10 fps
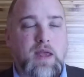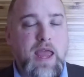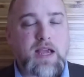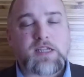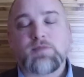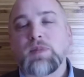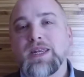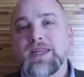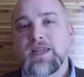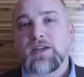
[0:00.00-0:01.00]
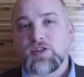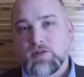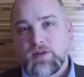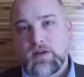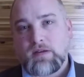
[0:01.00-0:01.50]

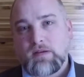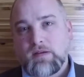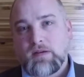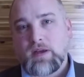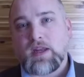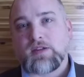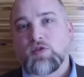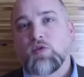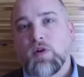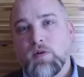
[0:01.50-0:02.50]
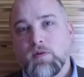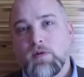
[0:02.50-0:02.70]
exponentially. It has grown.